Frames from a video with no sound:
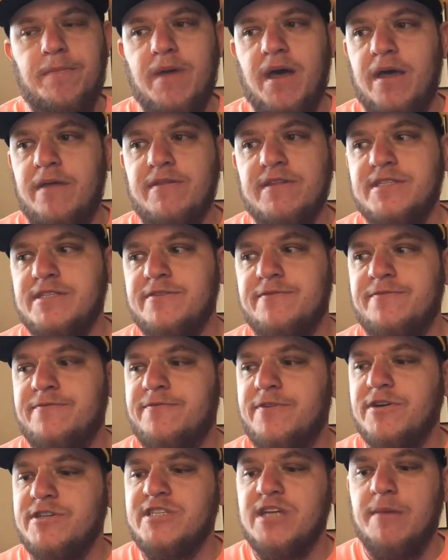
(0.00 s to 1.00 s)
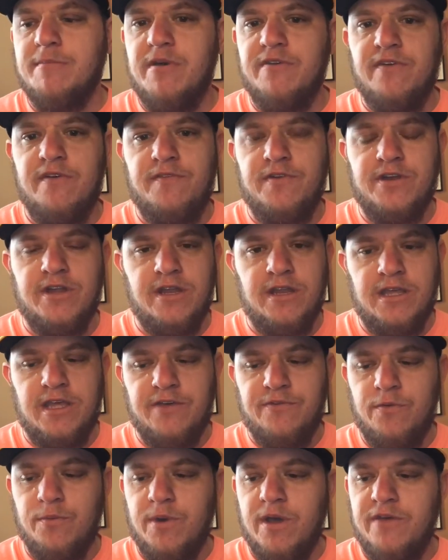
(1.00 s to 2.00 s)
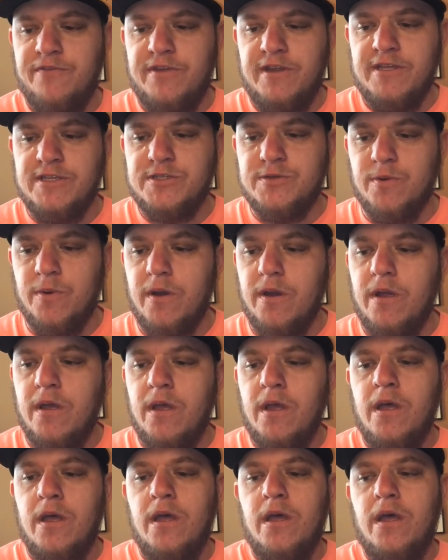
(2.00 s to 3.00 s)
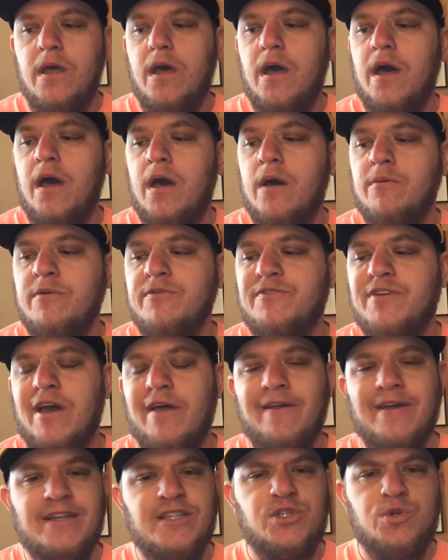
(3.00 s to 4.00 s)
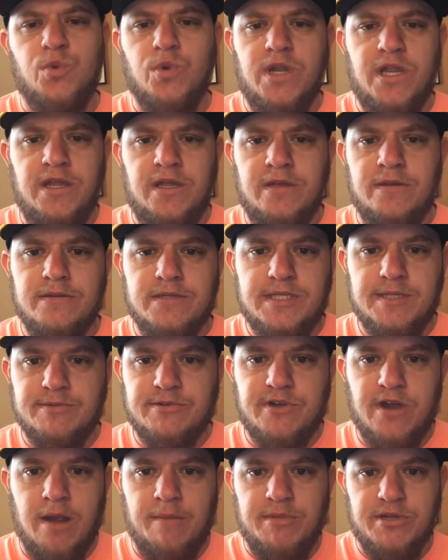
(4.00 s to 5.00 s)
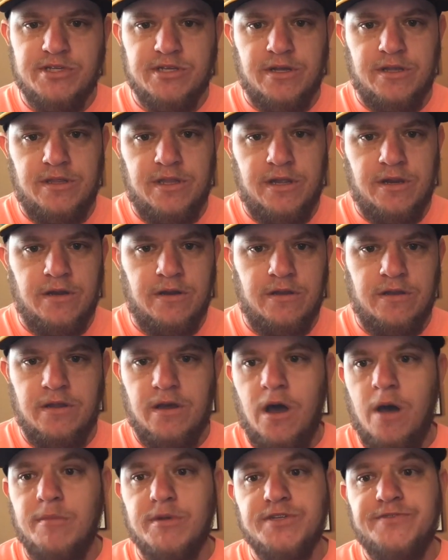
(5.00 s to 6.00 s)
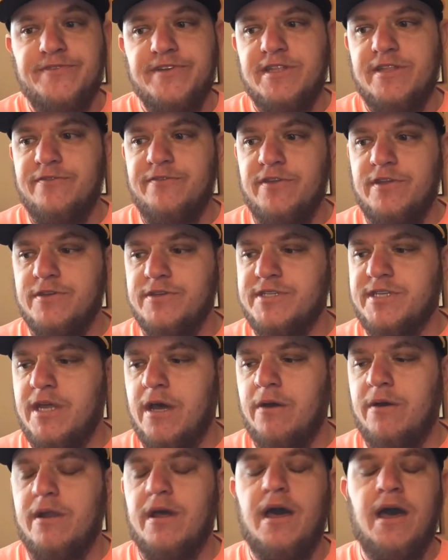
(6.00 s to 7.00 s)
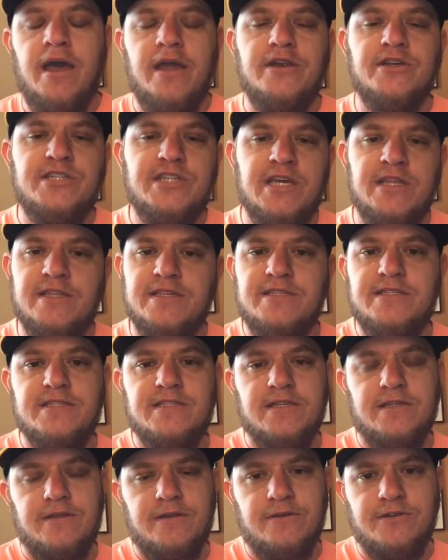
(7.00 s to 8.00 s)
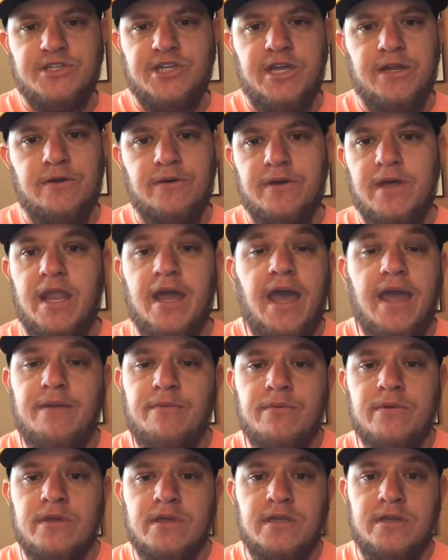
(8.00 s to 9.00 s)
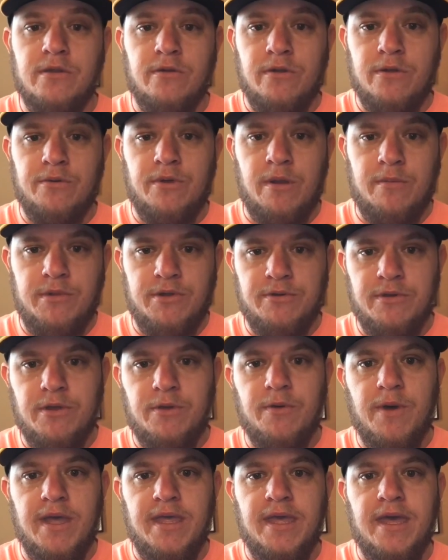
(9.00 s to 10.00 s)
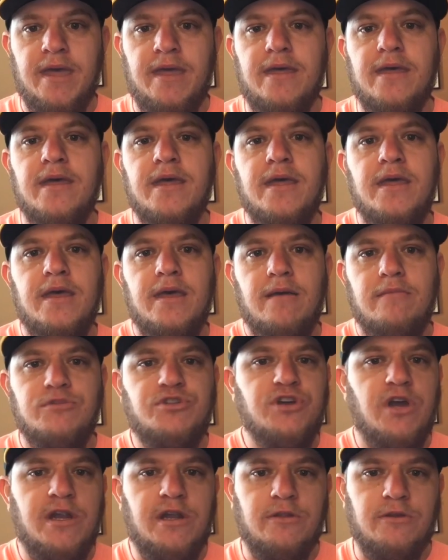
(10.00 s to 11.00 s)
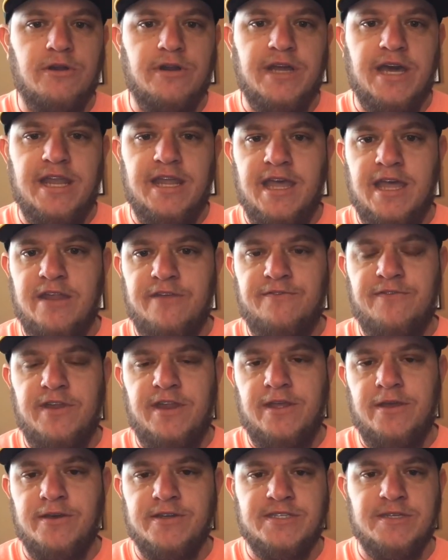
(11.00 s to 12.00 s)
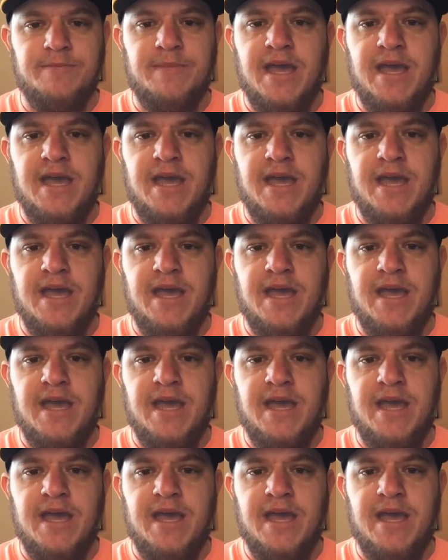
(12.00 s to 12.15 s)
It's the first time I've ever done a giveaway of any sort. We've got like 20 subscribers on there and almost 50 views now, and I understand this is a little channel and I really don't know what I'm doing quite yet. I'm trying to learn how to edit videos.